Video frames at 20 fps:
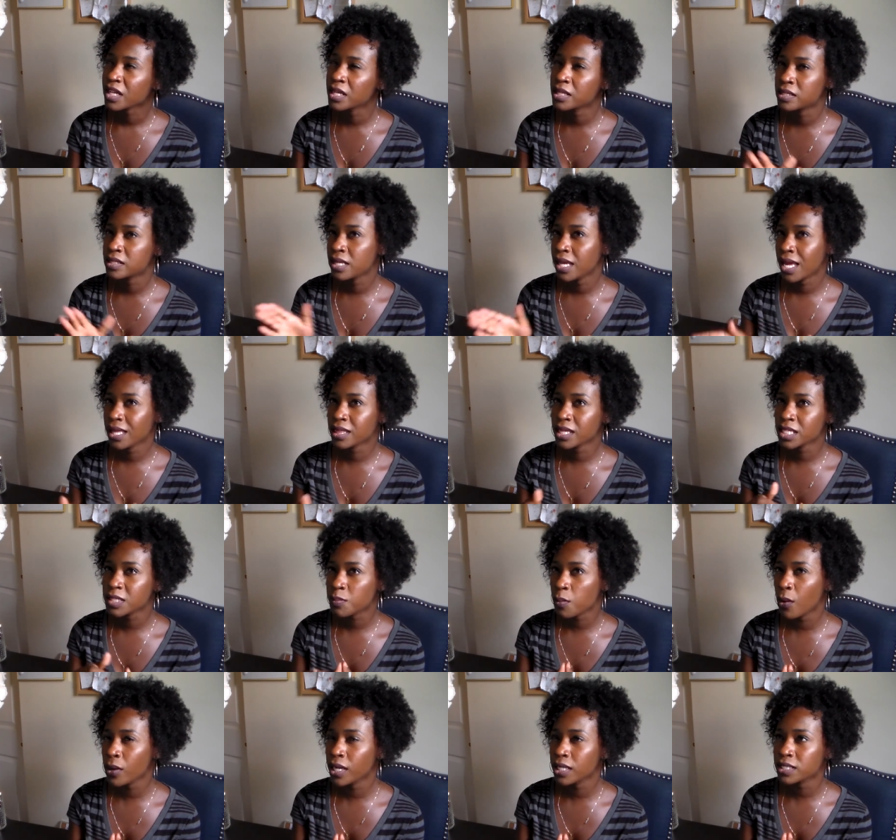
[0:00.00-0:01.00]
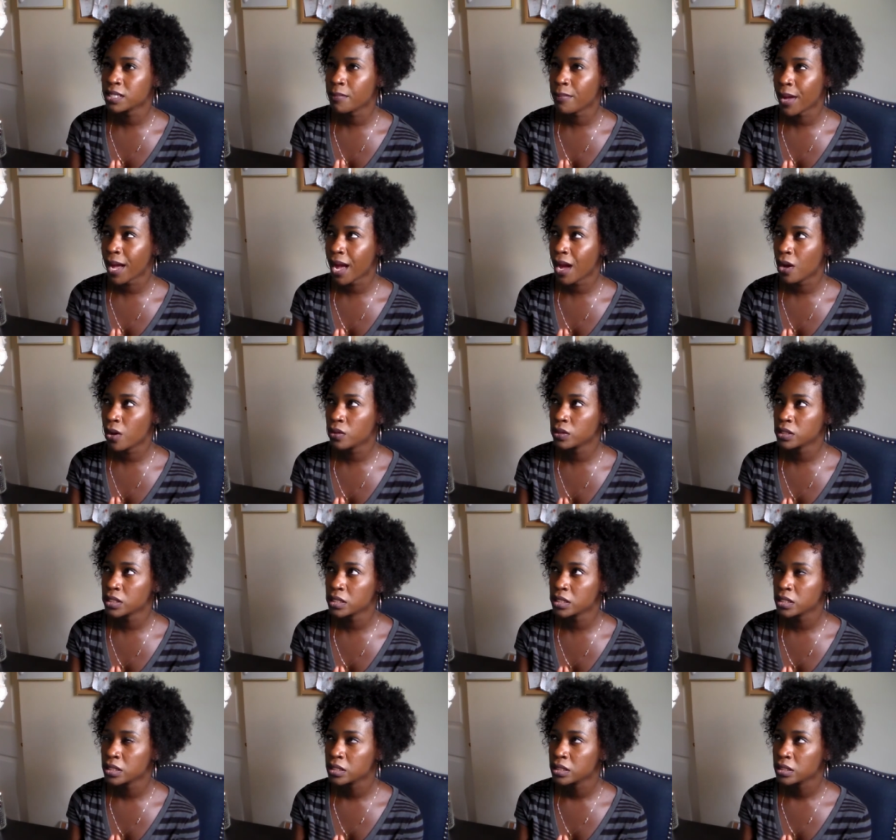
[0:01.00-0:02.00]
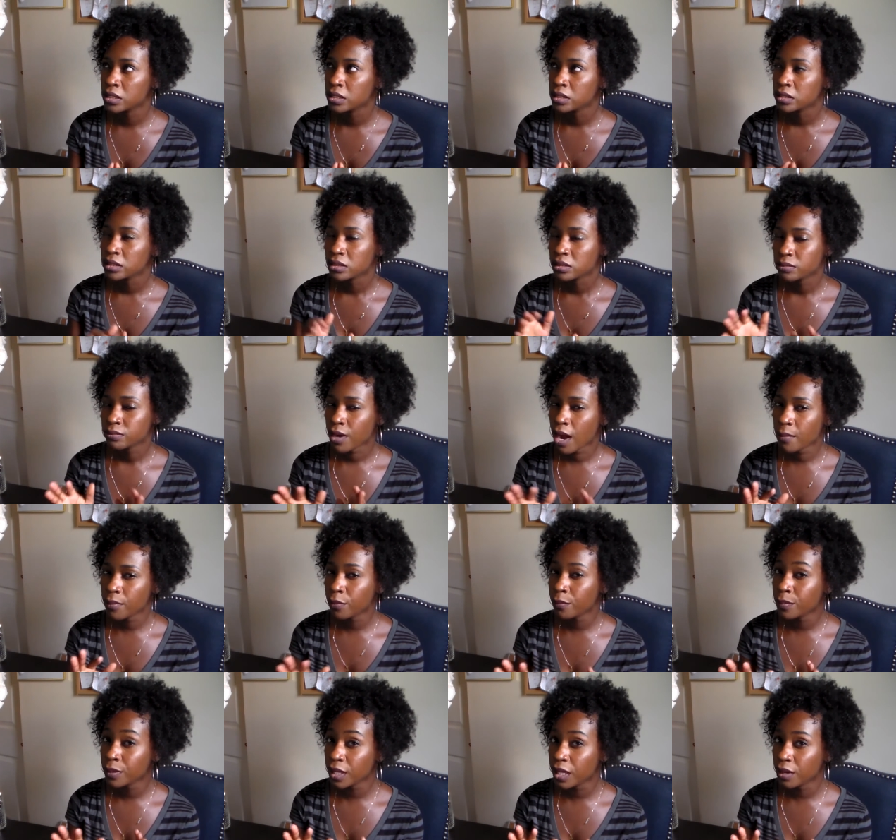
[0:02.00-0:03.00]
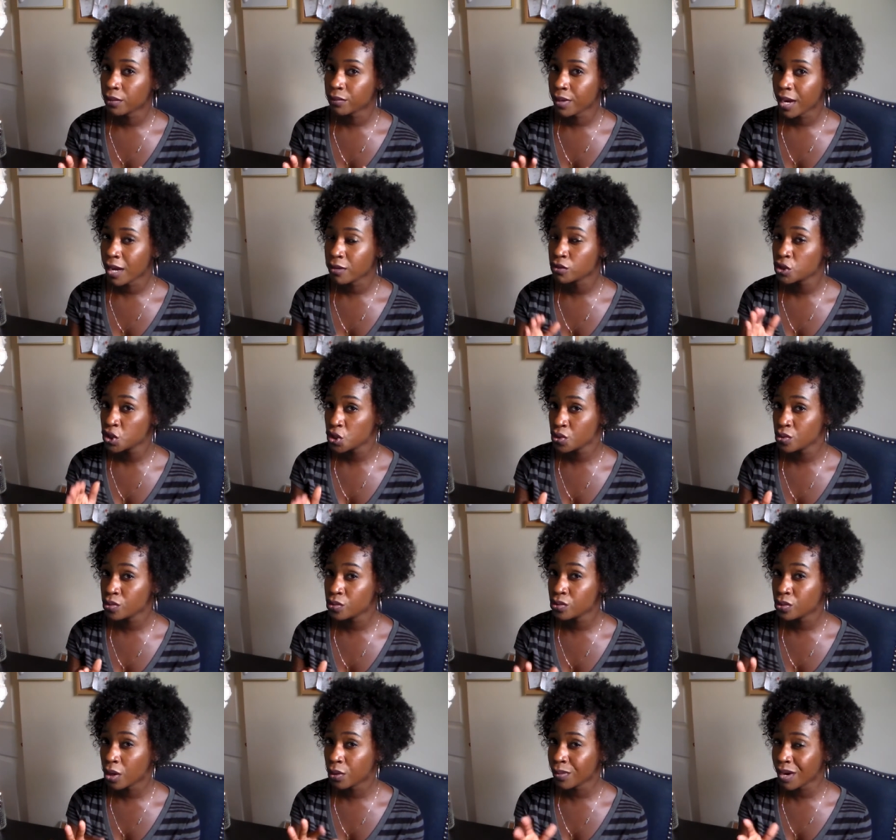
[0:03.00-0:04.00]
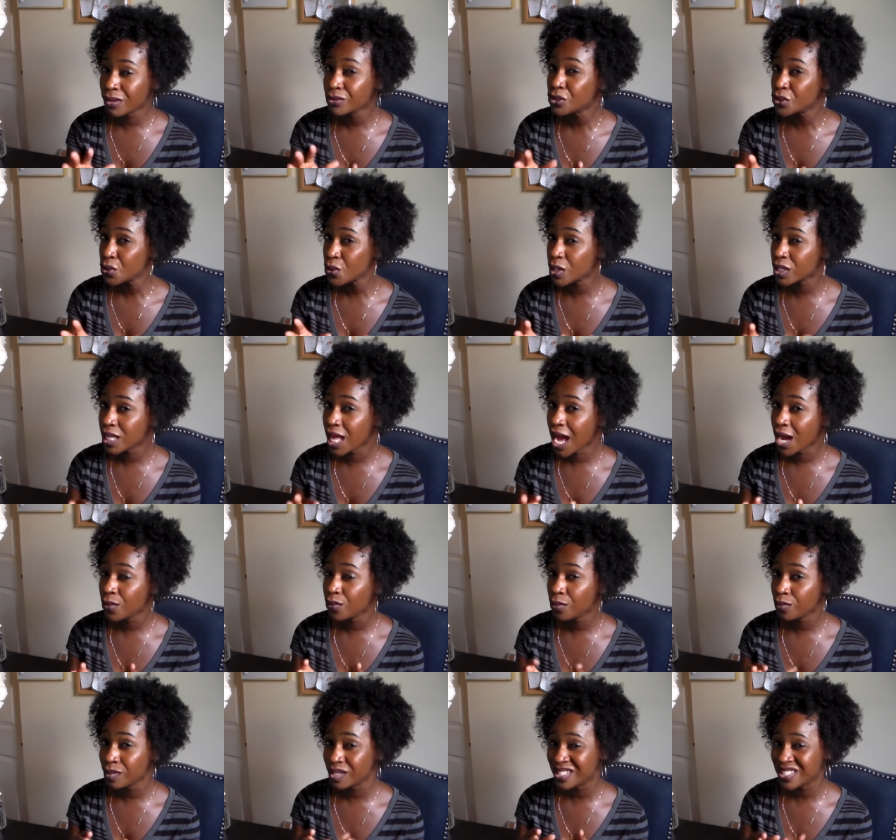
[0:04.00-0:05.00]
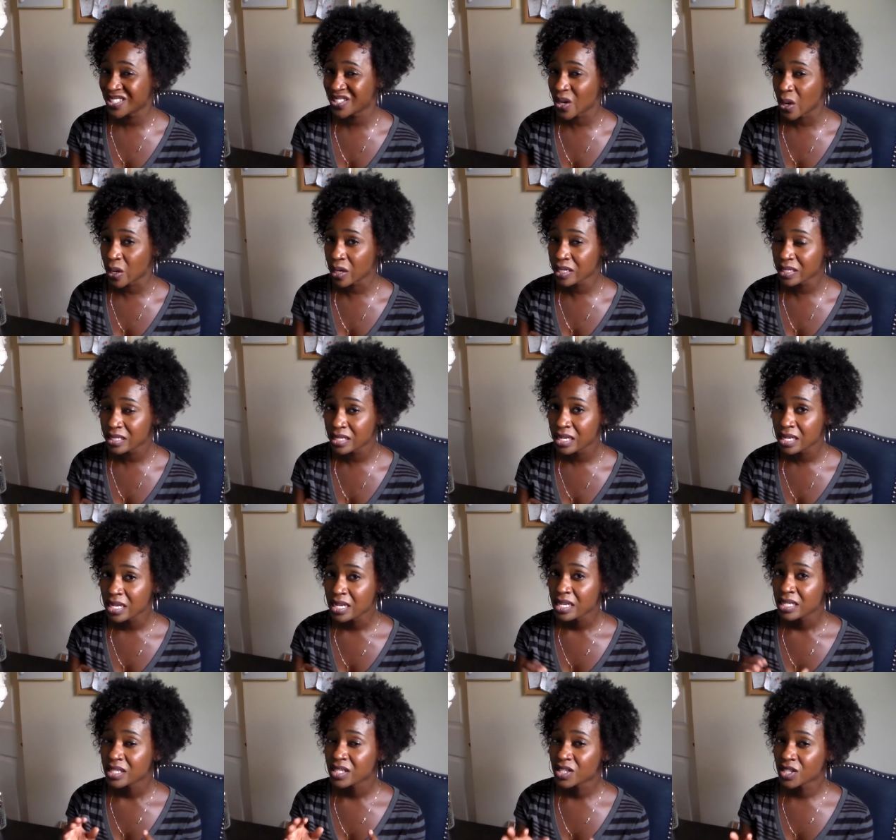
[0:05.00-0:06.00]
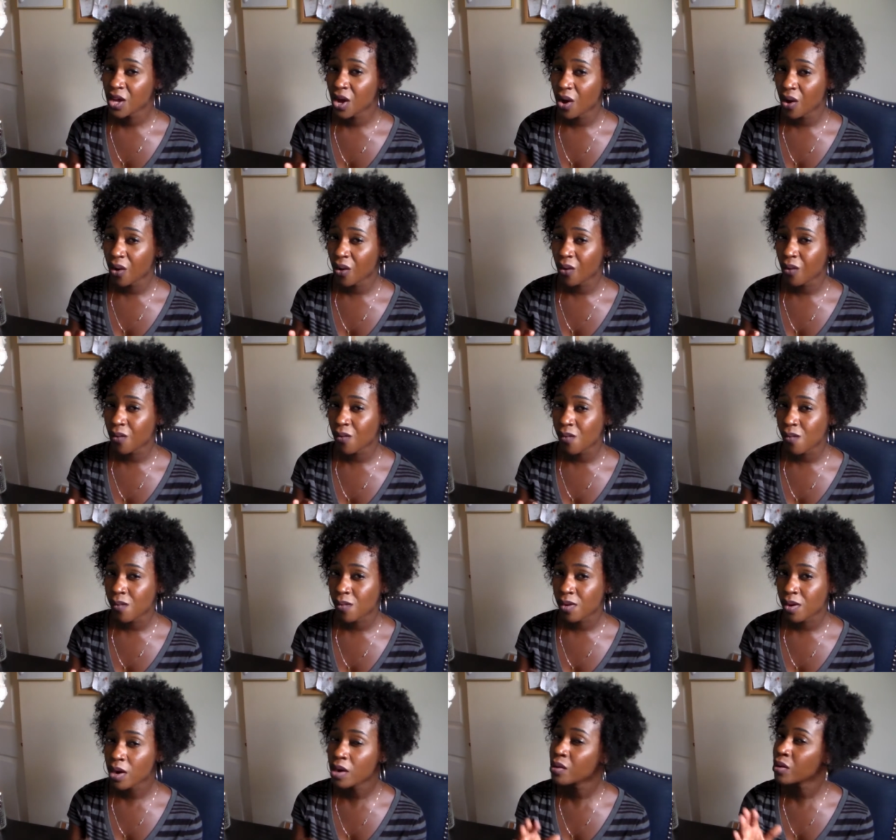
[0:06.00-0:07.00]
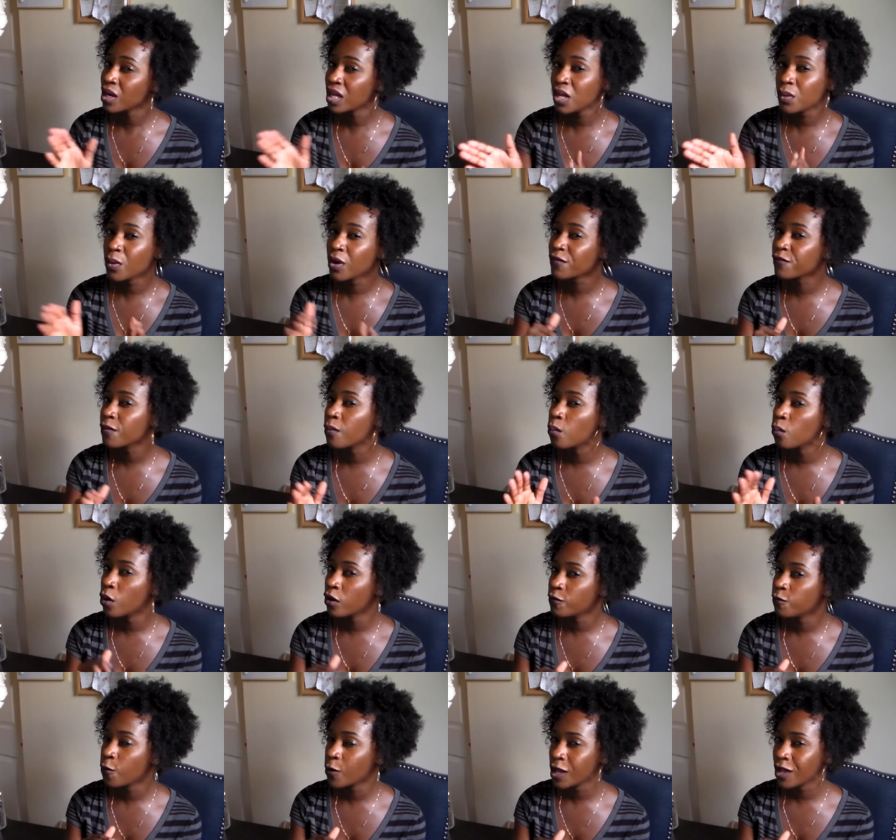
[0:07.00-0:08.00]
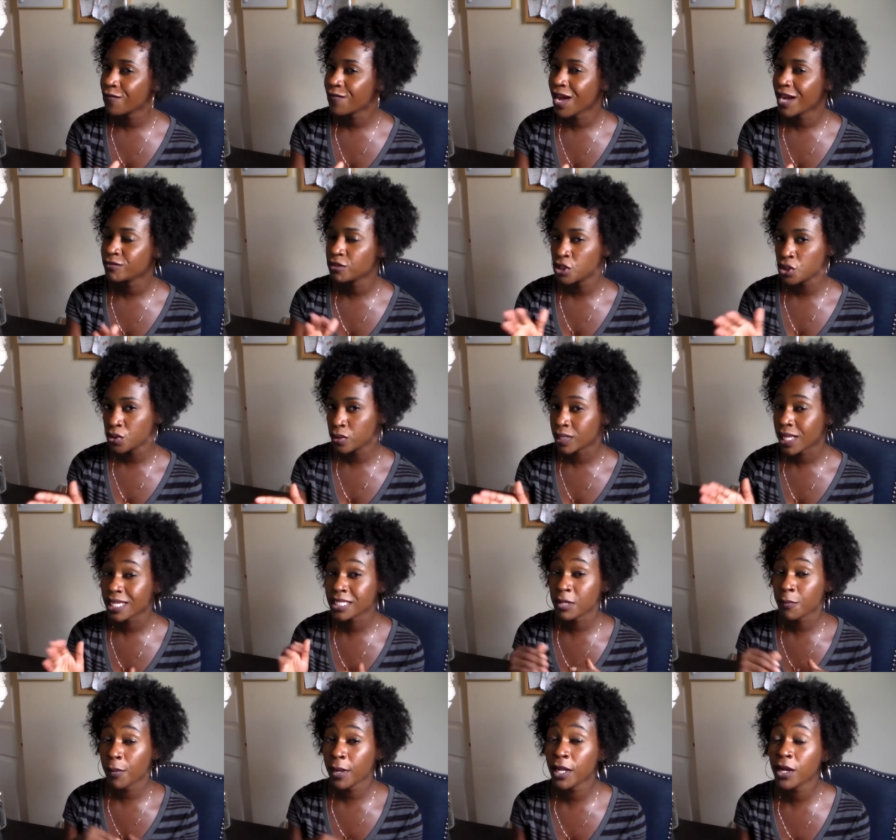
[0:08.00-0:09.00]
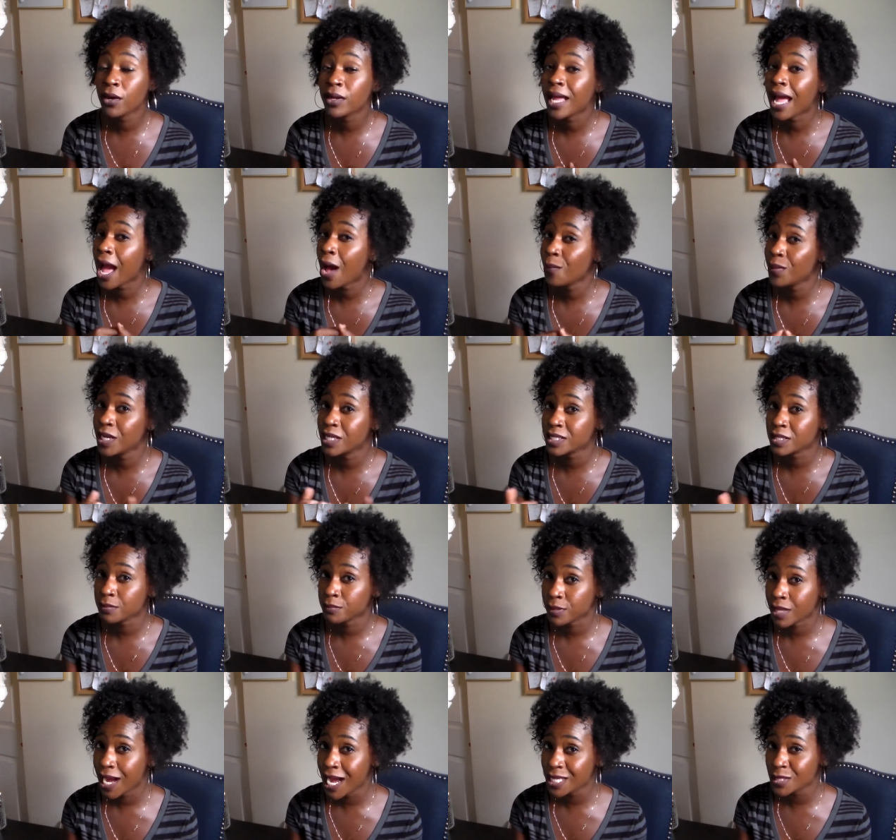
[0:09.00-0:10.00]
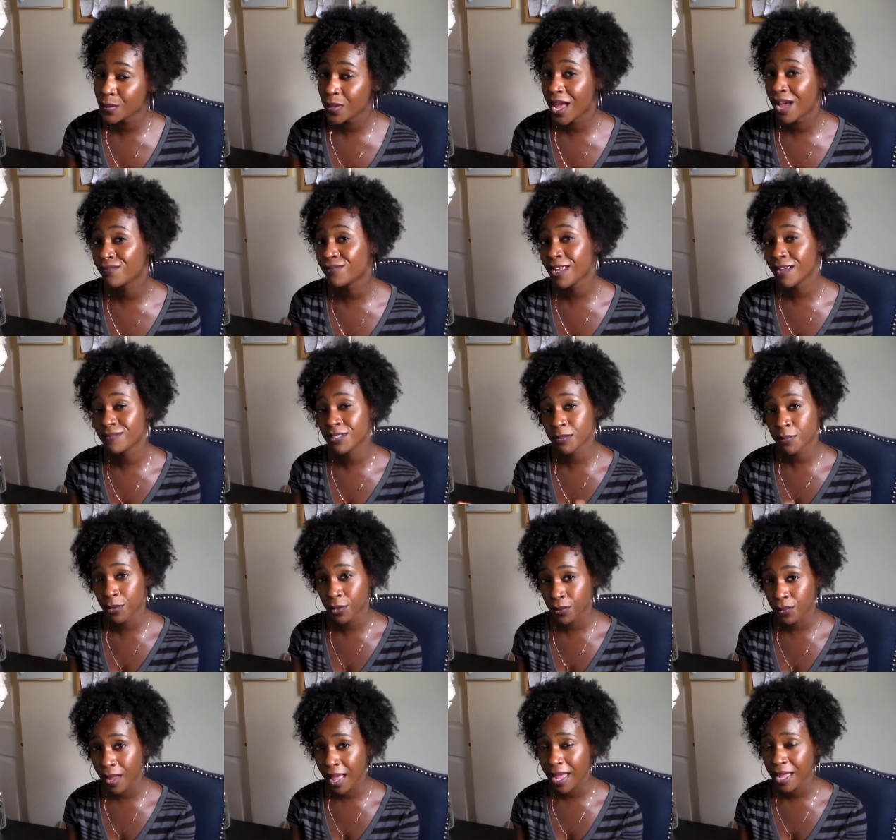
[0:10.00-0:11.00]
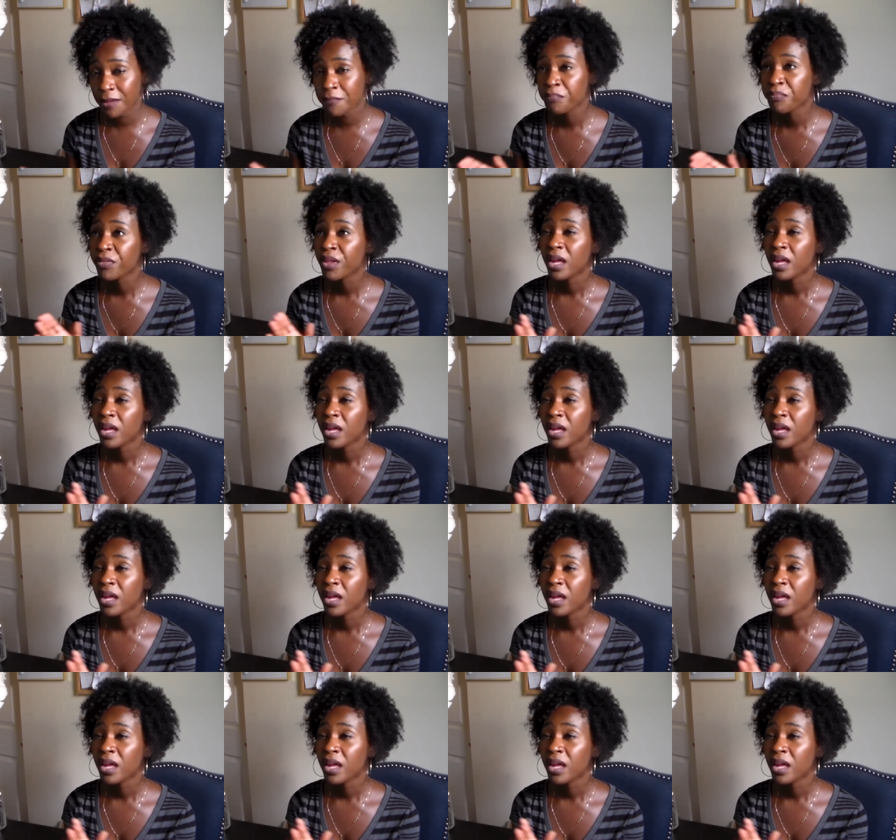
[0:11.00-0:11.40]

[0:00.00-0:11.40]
let's see, at this point it's about probably around two, around two o'clock when we start. So oh, anywhere from 1.45 to 2 o'clock, depending on how many supplies we have left to put away.